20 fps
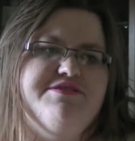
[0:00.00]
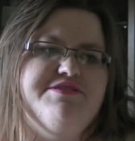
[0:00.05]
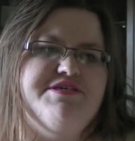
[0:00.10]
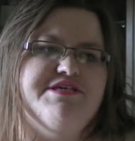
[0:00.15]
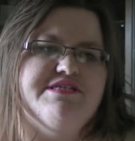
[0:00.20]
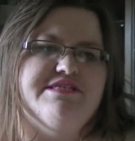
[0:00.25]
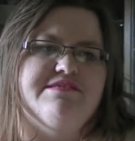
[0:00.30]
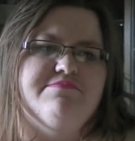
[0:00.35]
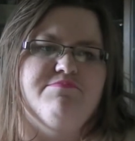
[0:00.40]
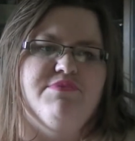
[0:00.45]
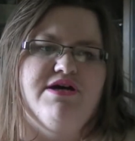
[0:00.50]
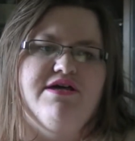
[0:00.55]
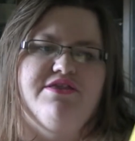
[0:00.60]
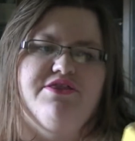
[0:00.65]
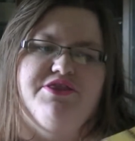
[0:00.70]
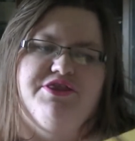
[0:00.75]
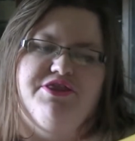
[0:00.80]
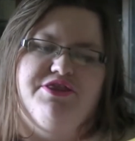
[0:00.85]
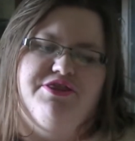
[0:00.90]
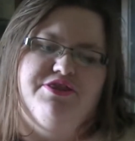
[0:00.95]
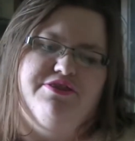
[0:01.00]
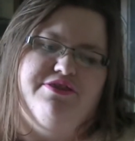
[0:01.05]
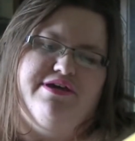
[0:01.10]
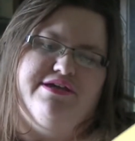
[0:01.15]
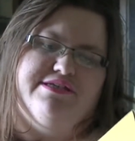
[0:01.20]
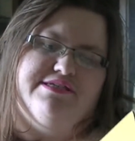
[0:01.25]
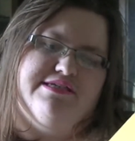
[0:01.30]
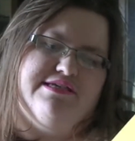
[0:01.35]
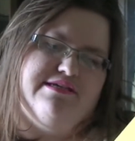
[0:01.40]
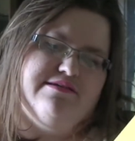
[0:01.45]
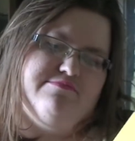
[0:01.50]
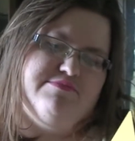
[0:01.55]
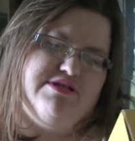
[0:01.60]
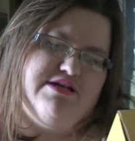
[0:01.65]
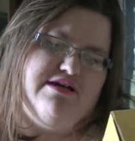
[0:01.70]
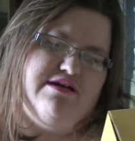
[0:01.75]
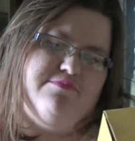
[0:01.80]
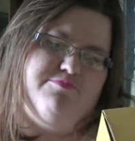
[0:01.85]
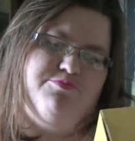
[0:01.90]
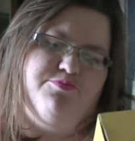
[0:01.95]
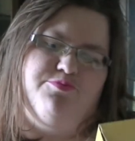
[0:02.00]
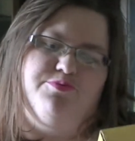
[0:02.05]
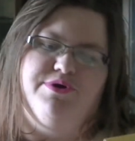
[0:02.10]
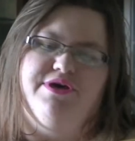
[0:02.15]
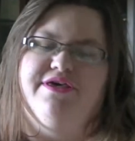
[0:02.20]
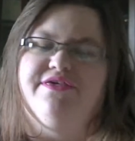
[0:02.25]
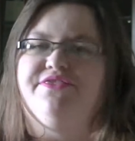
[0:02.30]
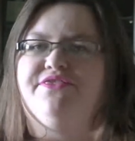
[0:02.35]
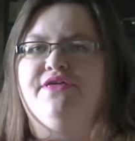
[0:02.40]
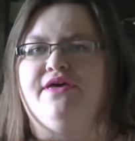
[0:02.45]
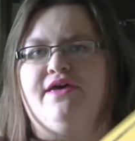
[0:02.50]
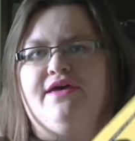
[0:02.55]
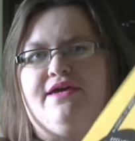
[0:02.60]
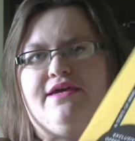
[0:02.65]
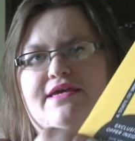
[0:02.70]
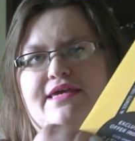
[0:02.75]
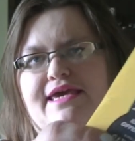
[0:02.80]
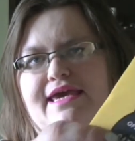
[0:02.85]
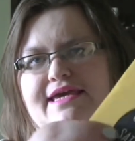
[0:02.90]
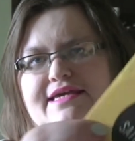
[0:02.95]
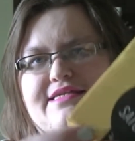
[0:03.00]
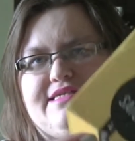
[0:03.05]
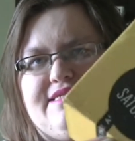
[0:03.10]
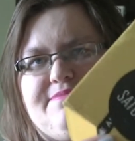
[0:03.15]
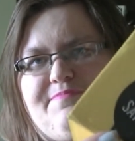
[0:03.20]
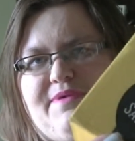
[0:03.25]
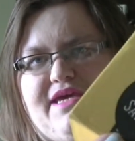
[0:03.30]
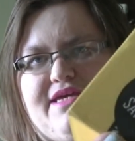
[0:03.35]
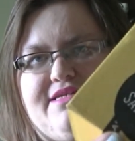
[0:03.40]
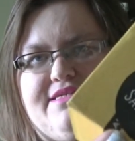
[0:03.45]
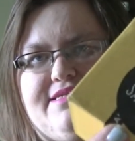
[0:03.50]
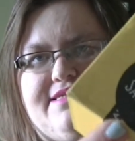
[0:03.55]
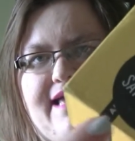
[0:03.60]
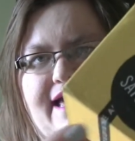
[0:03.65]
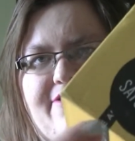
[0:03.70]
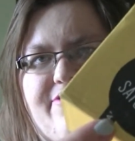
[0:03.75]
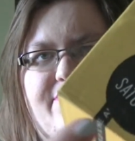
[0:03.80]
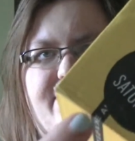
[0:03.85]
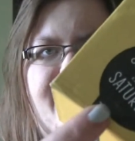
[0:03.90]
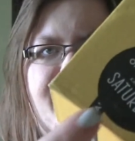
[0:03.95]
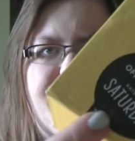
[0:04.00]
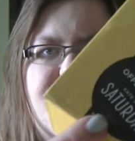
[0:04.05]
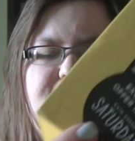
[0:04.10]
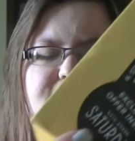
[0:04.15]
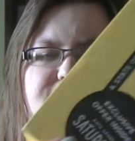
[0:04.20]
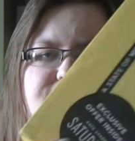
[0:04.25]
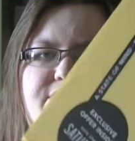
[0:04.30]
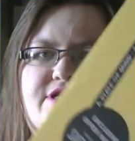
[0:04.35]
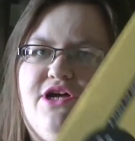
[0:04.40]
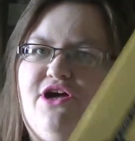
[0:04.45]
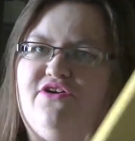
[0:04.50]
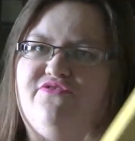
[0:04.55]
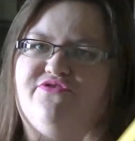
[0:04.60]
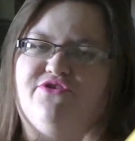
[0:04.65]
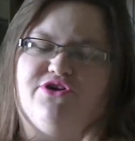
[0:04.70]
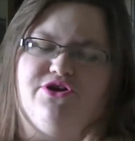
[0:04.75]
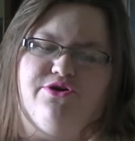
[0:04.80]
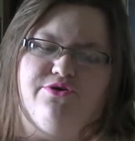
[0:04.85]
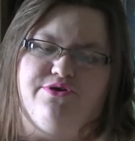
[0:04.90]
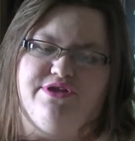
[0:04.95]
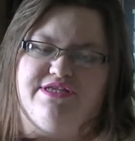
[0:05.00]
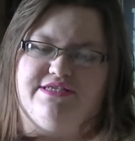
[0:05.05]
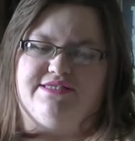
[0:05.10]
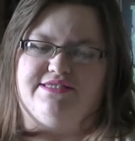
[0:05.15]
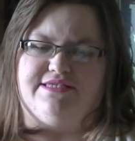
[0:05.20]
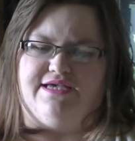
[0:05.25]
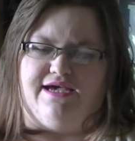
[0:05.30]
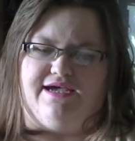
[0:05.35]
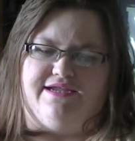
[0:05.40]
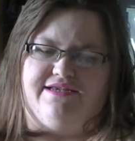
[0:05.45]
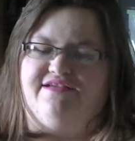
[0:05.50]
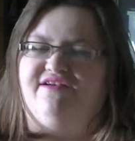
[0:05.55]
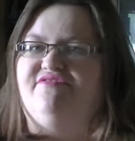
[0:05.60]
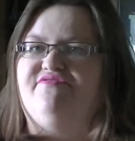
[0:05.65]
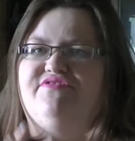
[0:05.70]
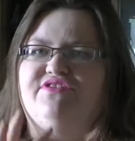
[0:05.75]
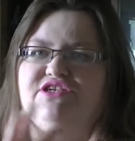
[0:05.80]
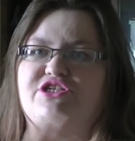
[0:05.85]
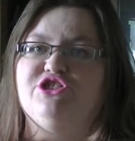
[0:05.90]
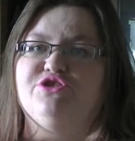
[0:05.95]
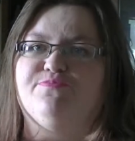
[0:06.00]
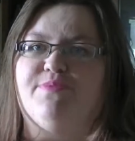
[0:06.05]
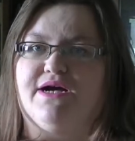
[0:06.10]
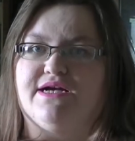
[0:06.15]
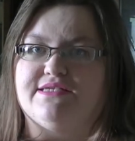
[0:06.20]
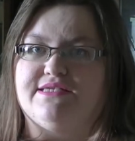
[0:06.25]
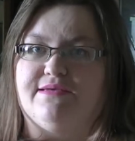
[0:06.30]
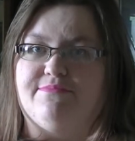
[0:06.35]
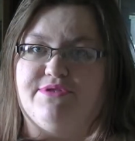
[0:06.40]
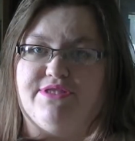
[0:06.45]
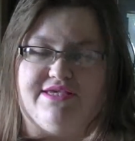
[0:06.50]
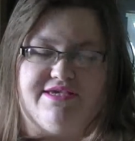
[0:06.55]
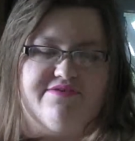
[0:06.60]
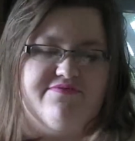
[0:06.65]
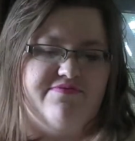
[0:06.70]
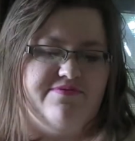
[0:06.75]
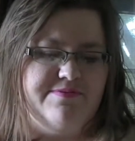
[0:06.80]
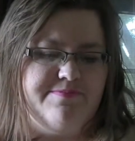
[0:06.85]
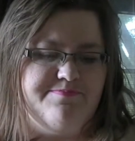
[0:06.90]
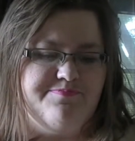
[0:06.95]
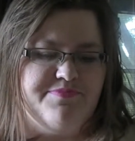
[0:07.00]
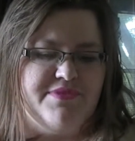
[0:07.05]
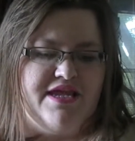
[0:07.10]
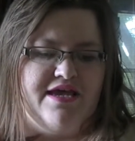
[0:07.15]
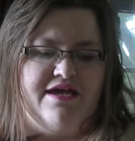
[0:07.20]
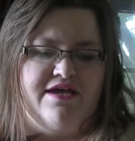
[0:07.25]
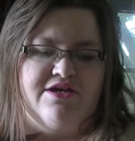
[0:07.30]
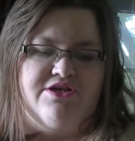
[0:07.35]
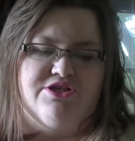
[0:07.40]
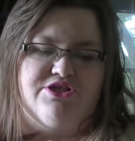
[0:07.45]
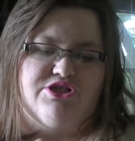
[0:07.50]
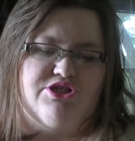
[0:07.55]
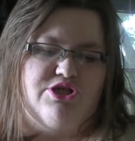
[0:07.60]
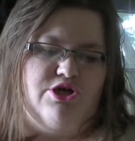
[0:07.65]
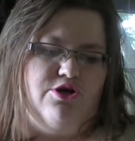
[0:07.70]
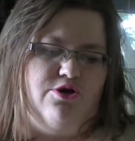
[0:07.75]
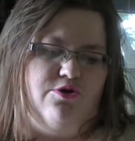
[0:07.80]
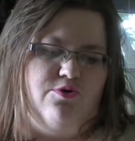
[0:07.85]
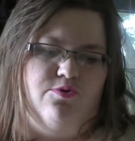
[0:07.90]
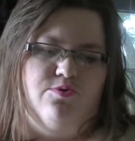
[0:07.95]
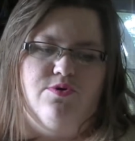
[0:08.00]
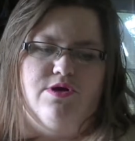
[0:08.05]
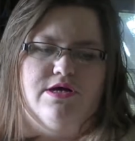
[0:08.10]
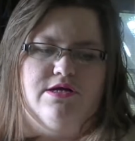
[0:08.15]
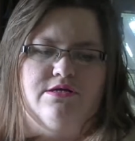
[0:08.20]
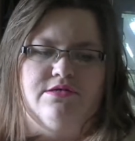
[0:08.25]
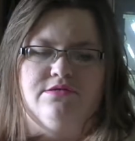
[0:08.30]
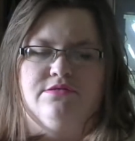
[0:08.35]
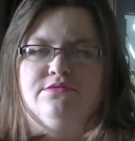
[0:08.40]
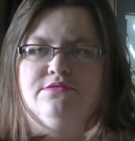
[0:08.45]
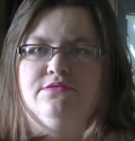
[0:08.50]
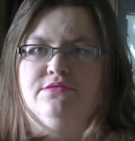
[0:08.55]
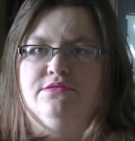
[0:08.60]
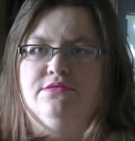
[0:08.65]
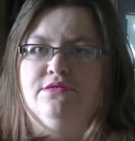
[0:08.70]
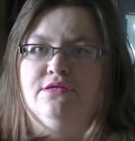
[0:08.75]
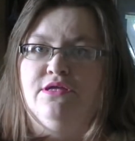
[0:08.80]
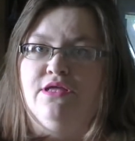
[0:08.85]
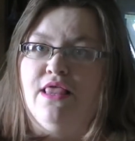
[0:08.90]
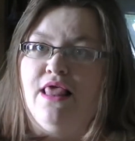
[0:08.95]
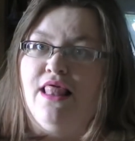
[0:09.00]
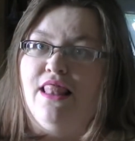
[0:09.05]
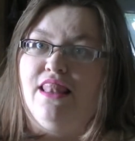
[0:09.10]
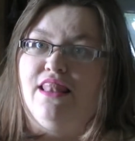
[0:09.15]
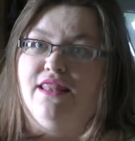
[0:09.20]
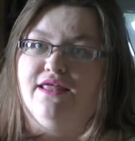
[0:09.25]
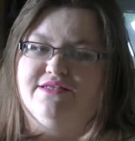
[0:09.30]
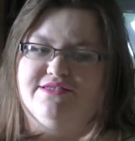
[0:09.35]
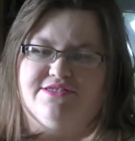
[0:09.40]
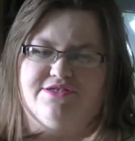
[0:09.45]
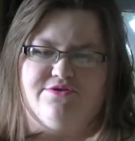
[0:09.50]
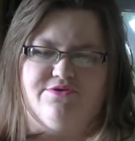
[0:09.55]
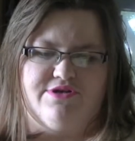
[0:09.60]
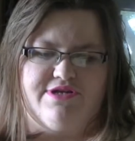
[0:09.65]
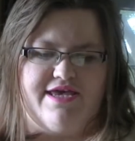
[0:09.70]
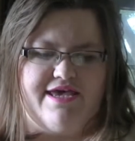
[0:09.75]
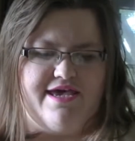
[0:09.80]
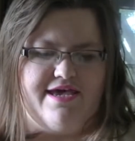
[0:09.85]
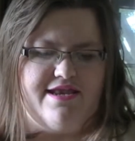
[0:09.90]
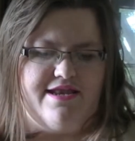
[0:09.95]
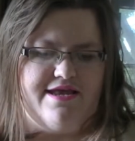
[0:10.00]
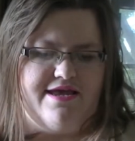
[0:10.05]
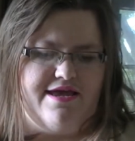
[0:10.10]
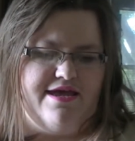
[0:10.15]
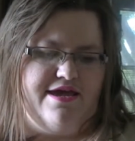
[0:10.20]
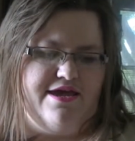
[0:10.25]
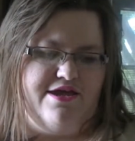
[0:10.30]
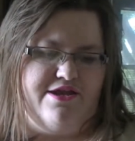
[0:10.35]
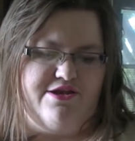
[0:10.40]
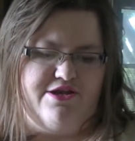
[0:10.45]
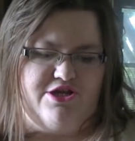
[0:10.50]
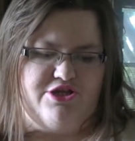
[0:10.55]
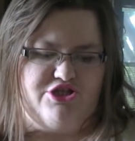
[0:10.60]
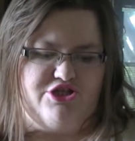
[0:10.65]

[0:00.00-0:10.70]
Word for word: this month they teamed up with Kate Spade Saturday and there's an offer code inside of each box, I believe. So let's go on ahead and